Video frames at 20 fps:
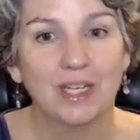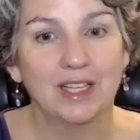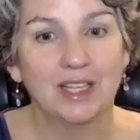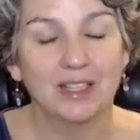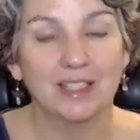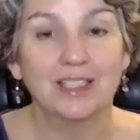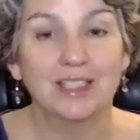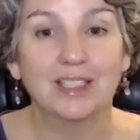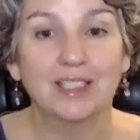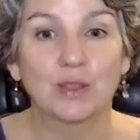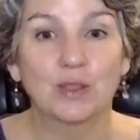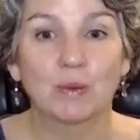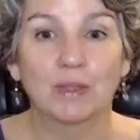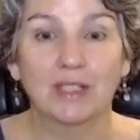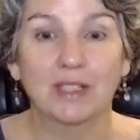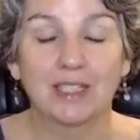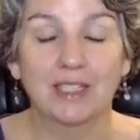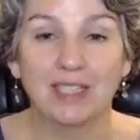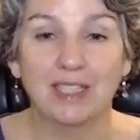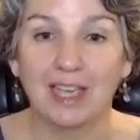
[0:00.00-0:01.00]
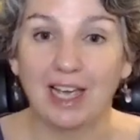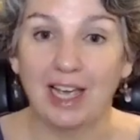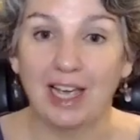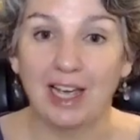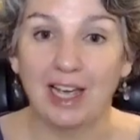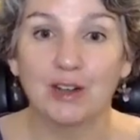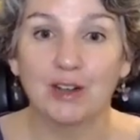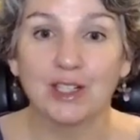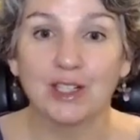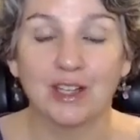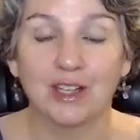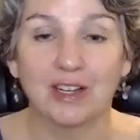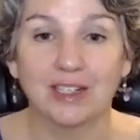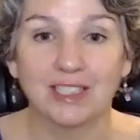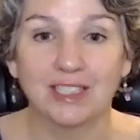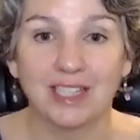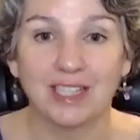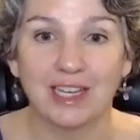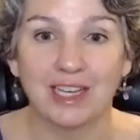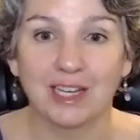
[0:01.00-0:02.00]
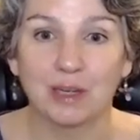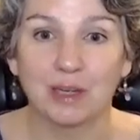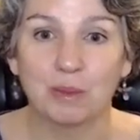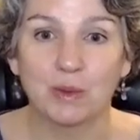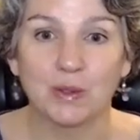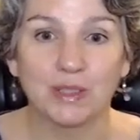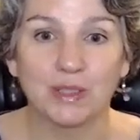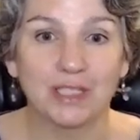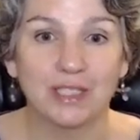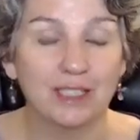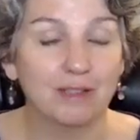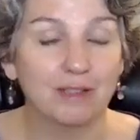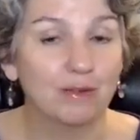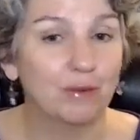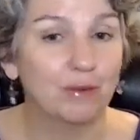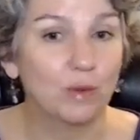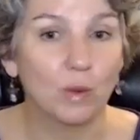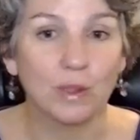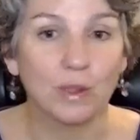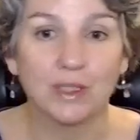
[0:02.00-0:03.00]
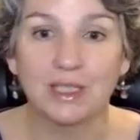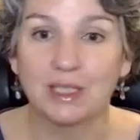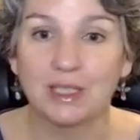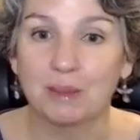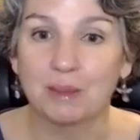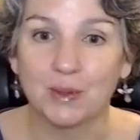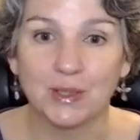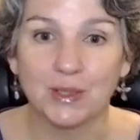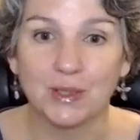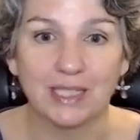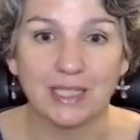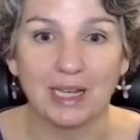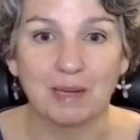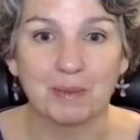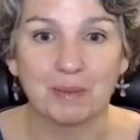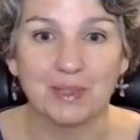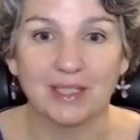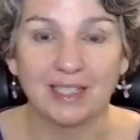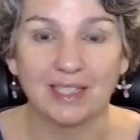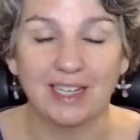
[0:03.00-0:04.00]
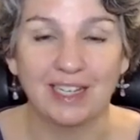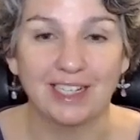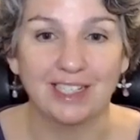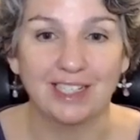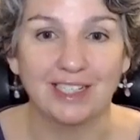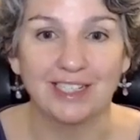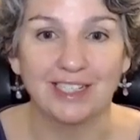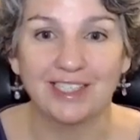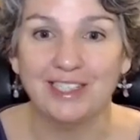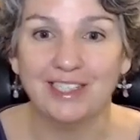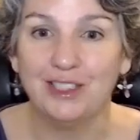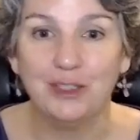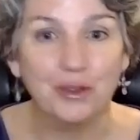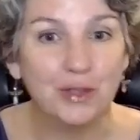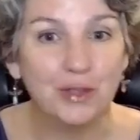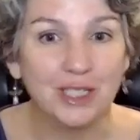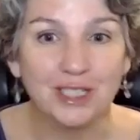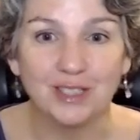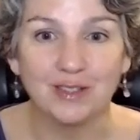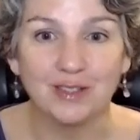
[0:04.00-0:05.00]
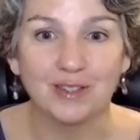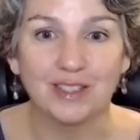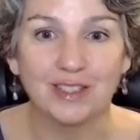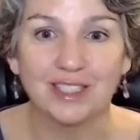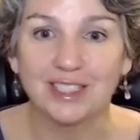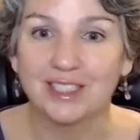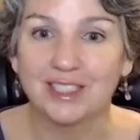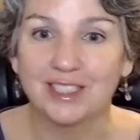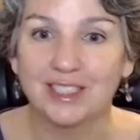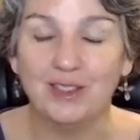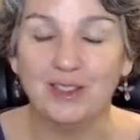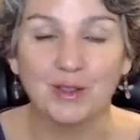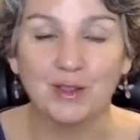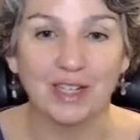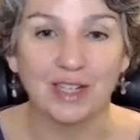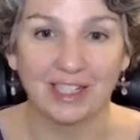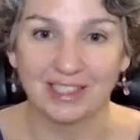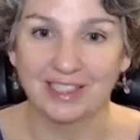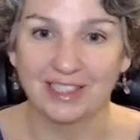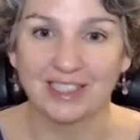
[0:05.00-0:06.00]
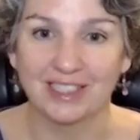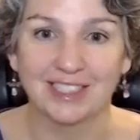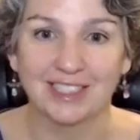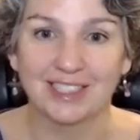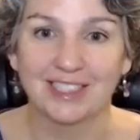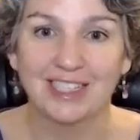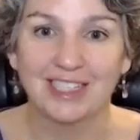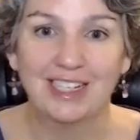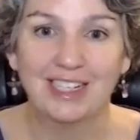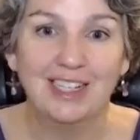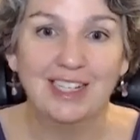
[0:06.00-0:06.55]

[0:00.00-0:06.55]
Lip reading: this is really how to talk to animals in 4 simple steps, and you can do this, you got this.